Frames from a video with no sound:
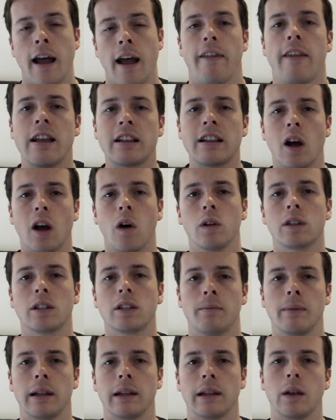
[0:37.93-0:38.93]
And that's
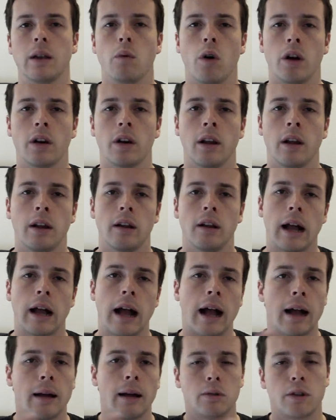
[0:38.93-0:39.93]
ultimately what
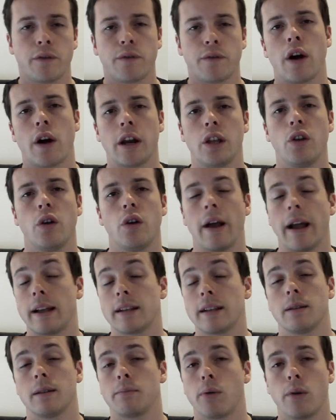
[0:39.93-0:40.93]
defining your
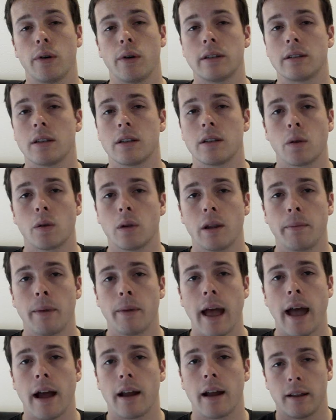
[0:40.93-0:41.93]
exit points is all
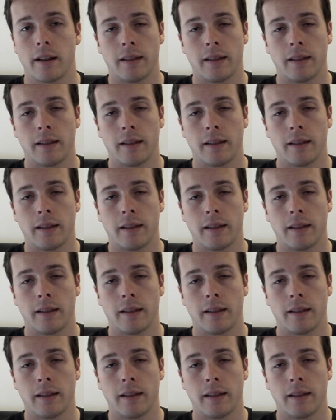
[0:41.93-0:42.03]
about.